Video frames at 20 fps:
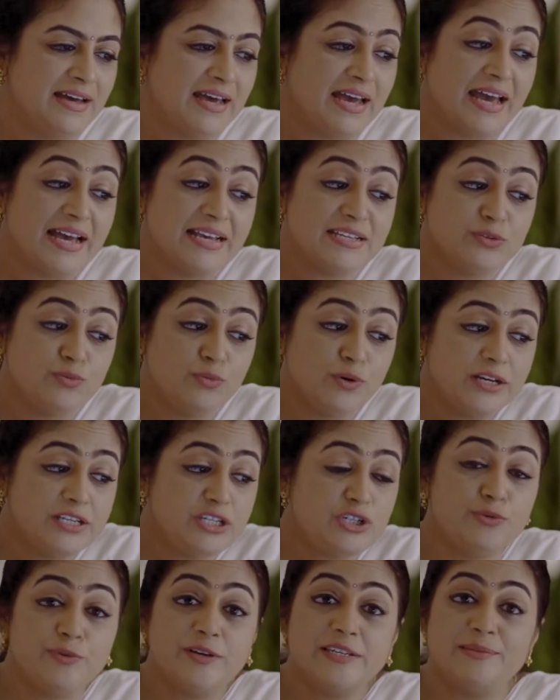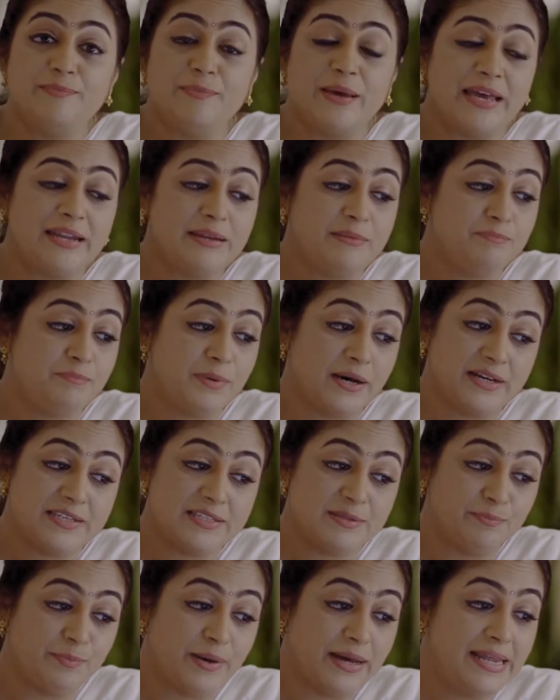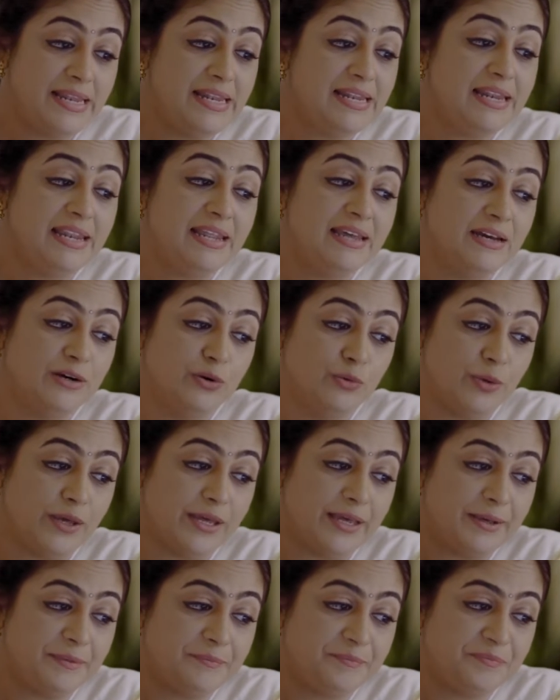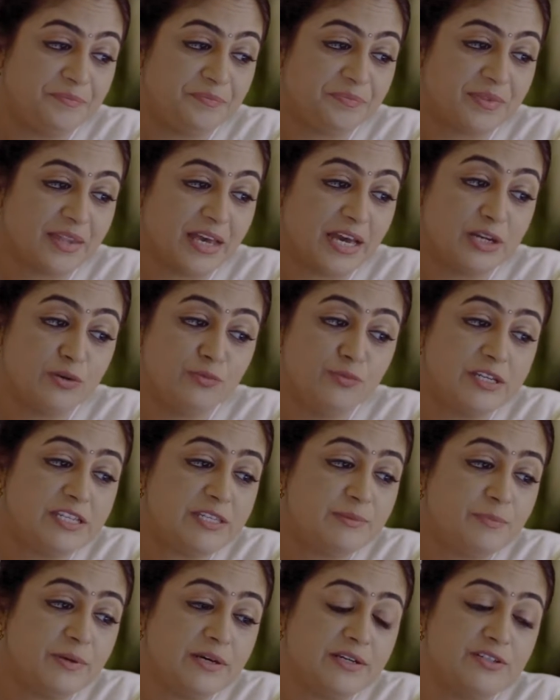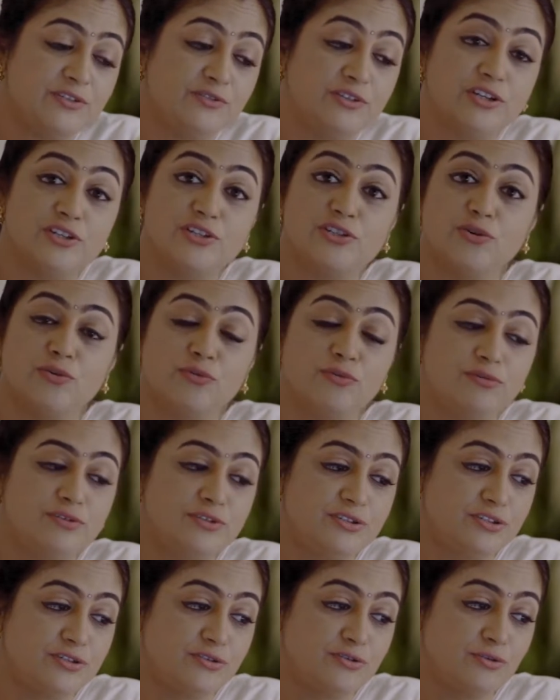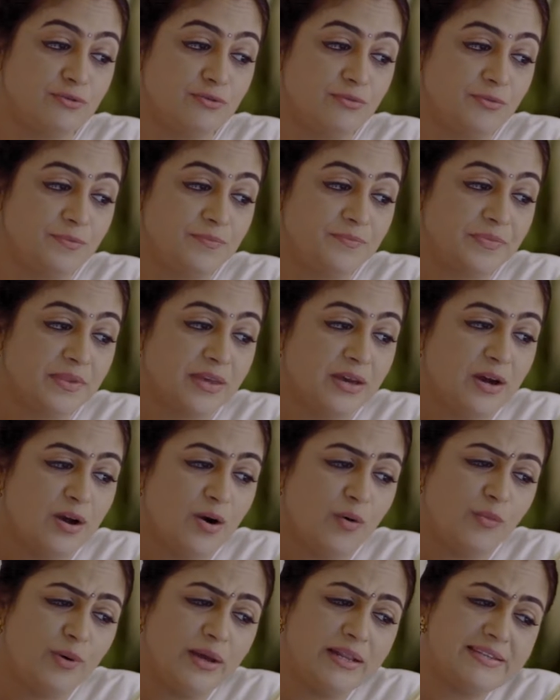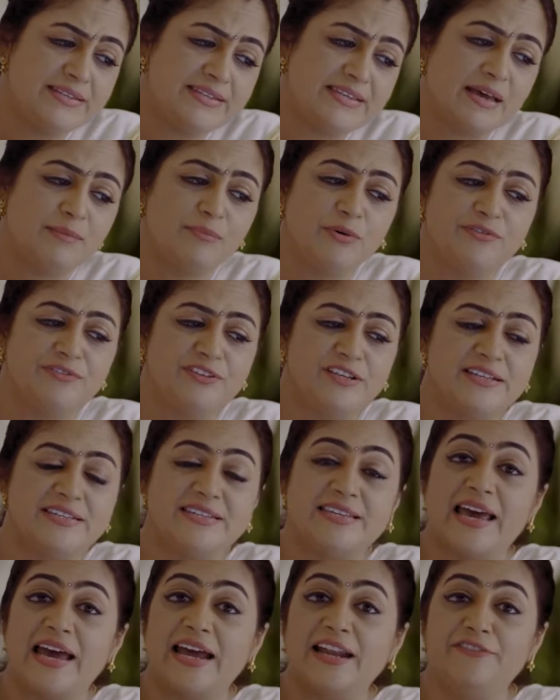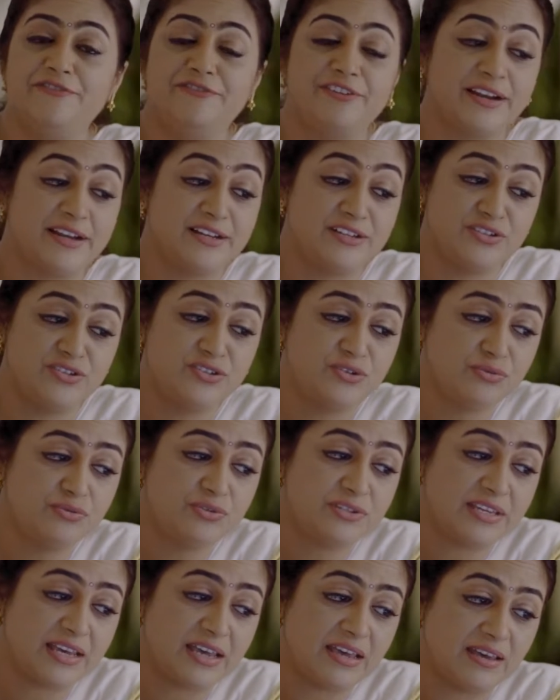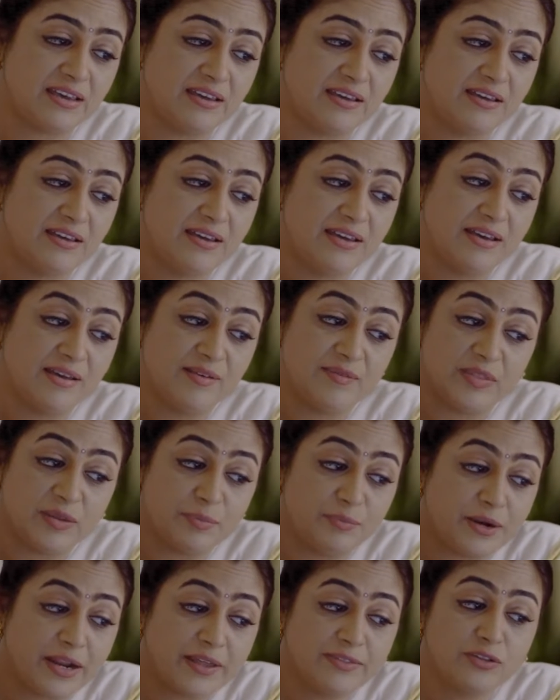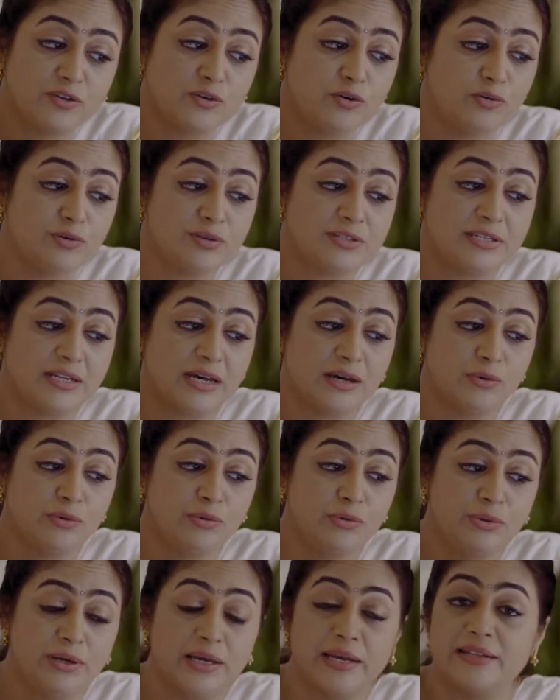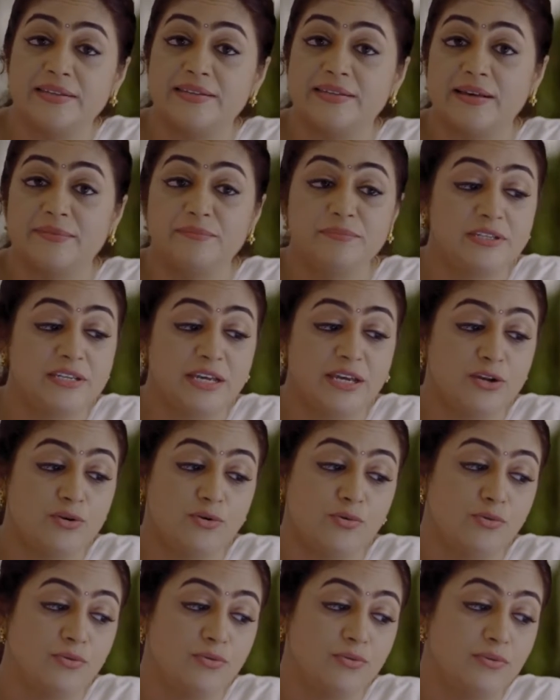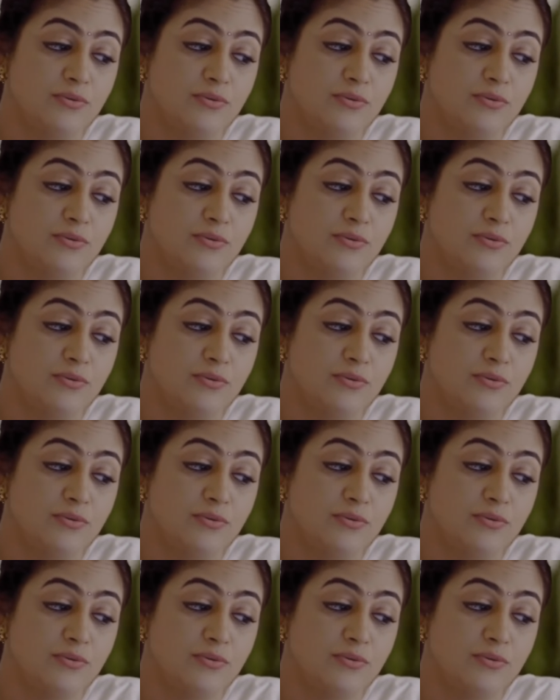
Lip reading: As virtuous men pass mildly away and whisper to their souls to go, while some of their sad friends do say, the breath goes now, and some say no.